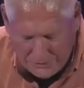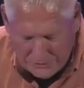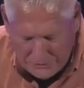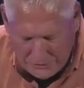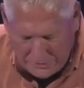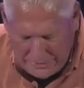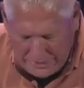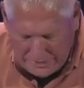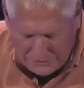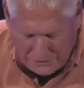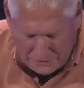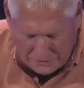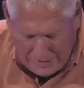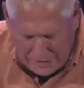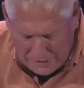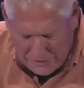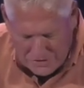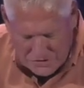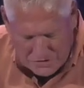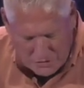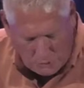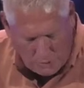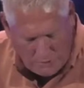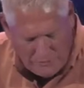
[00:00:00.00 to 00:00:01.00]
So let's look at
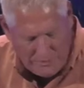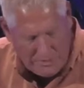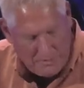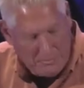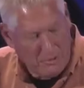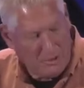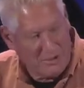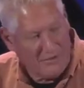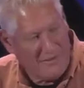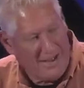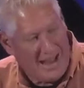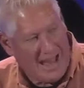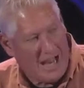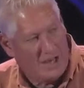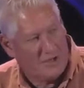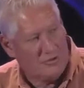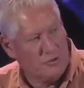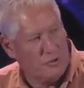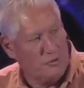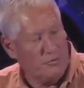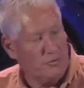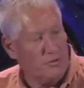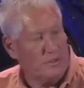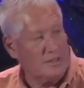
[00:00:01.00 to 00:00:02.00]
a story from the book of
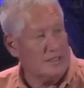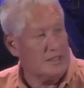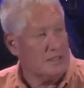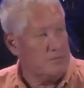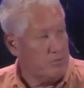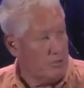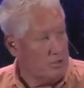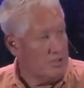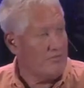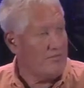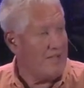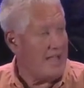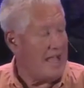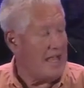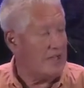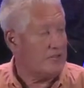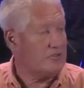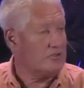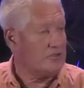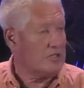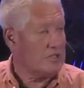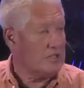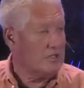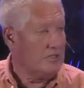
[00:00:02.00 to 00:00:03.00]
Acts. Don't forget the book of
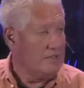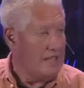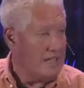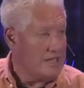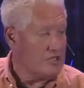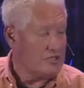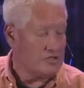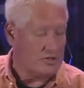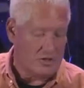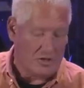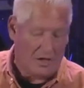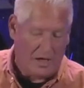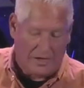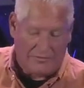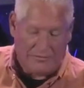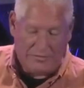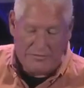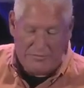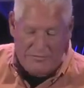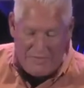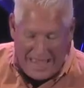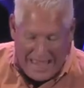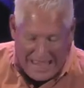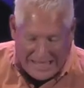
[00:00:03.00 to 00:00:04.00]
Acts, the collection of
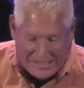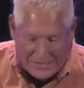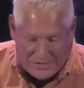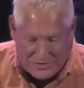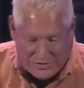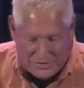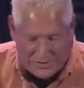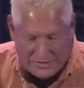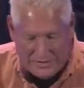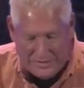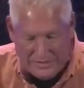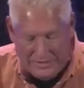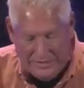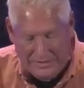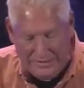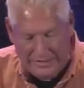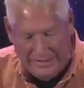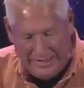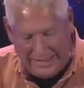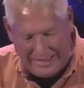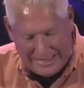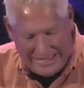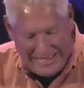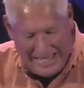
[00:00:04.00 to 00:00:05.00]
events
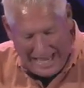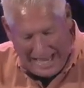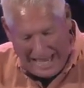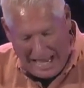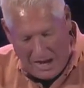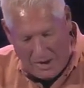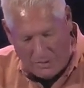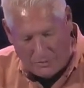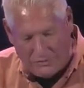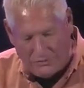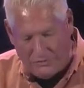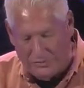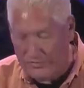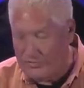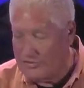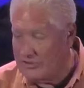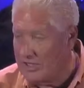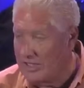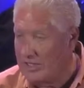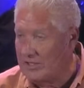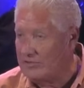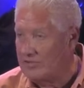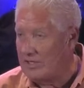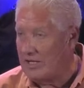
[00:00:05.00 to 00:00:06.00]
and accounts of
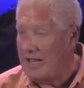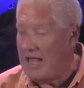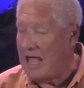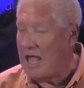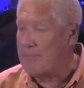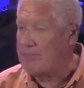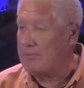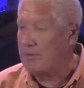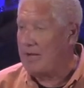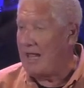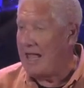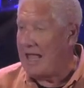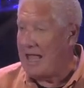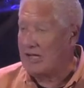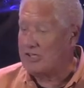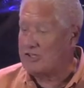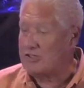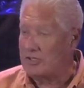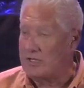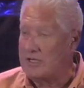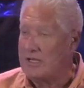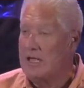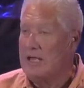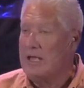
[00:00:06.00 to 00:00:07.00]
things that happen
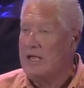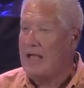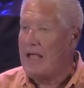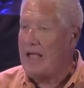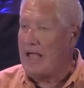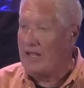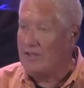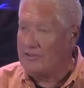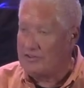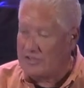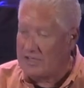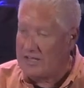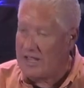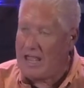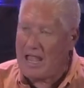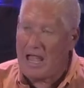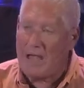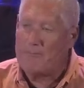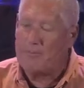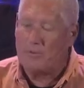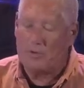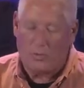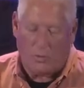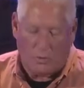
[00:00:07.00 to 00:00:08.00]
actually as they
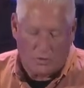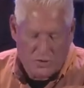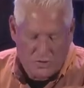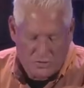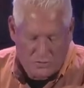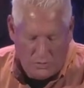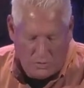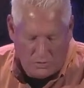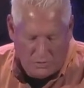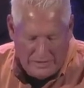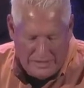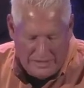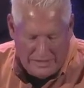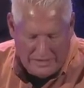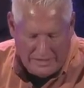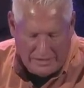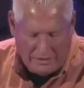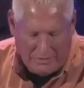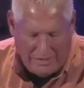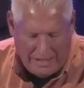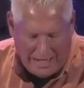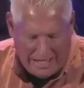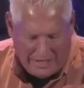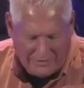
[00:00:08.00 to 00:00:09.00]
happened or shortly
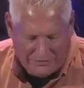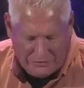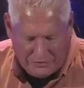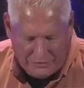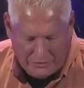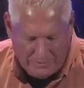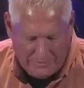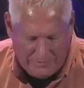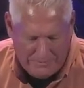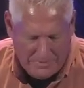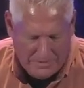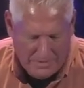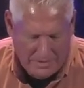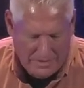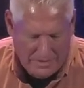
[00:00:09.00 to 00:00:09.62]
thereafter.